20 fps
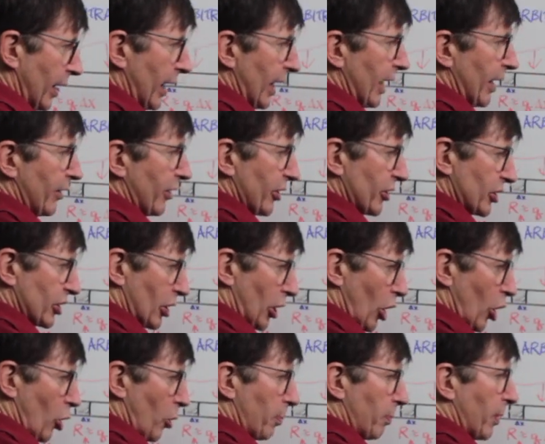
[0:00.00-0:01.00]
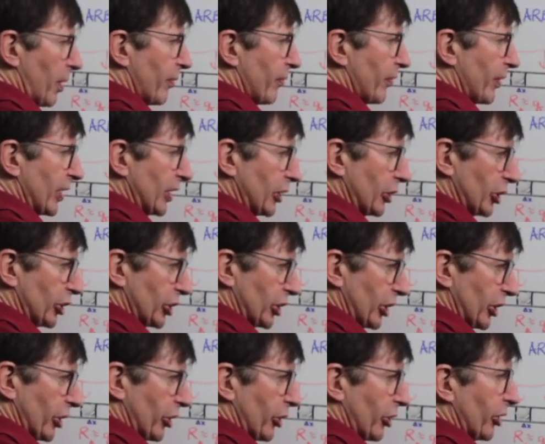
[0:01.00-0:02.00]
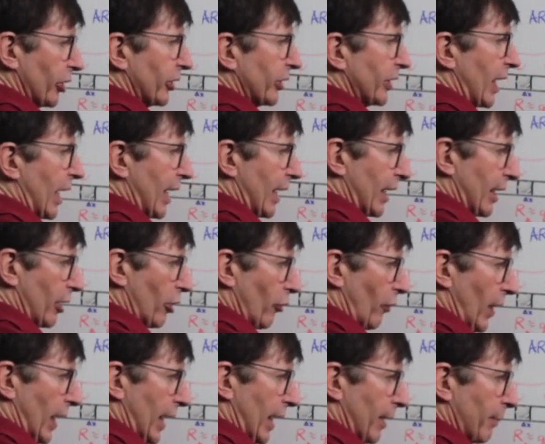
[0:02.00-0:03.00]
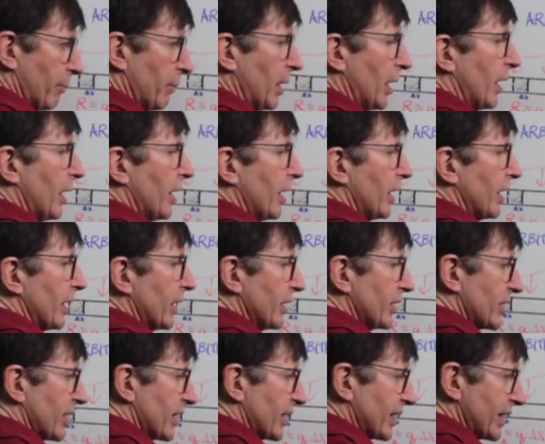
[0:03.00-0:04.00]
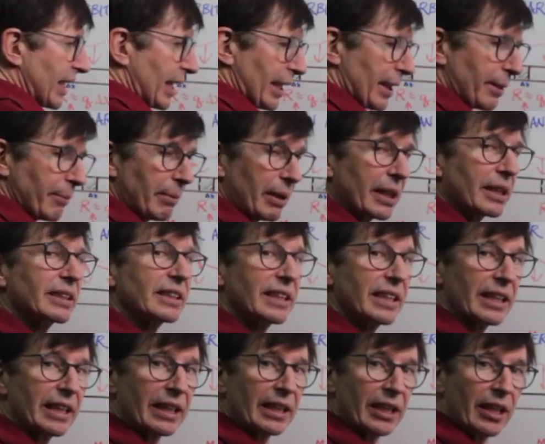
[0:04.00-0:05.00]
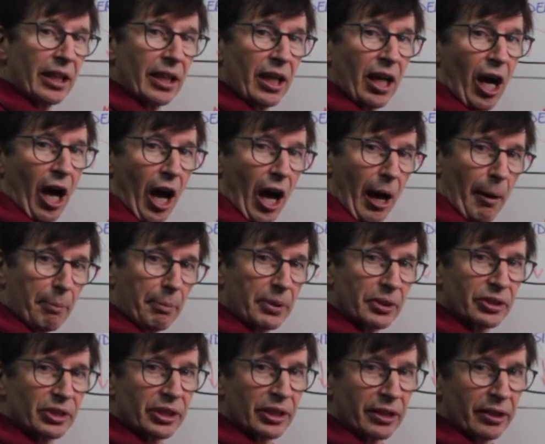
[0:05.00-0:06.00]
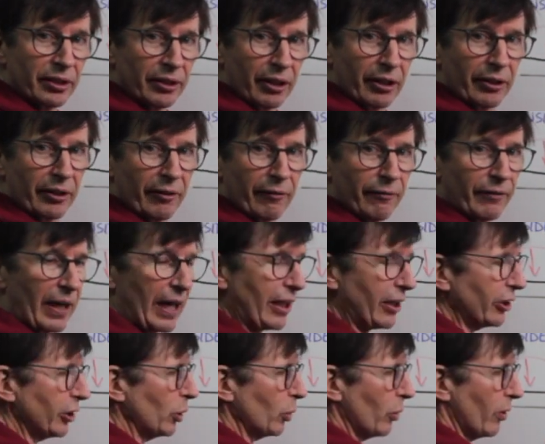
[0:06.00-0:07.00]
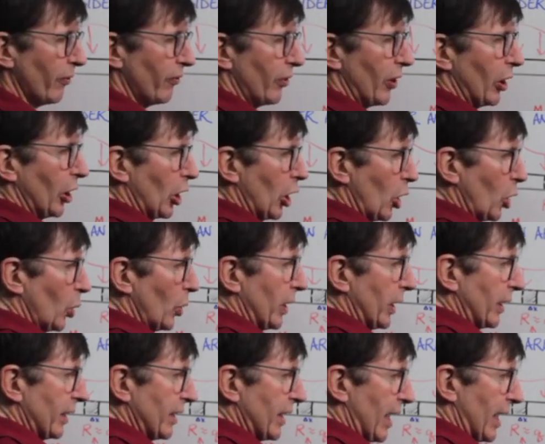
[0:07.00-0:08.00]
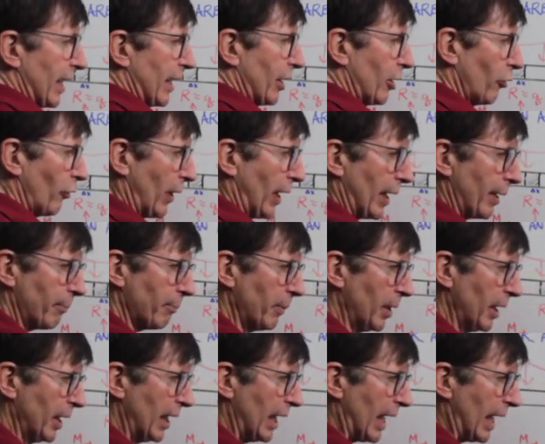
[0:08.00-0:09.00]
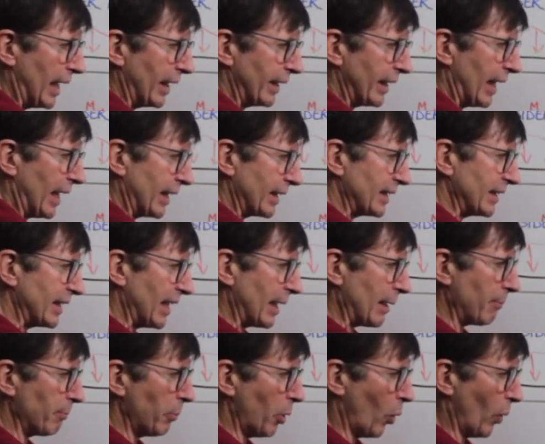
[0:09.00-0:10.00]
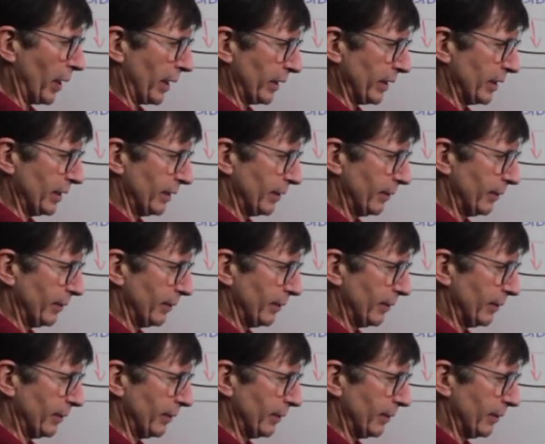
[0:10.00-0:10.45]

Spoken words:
And the slope of the shear diagram is the same as the opposite of the value of the loading diagram at that same point.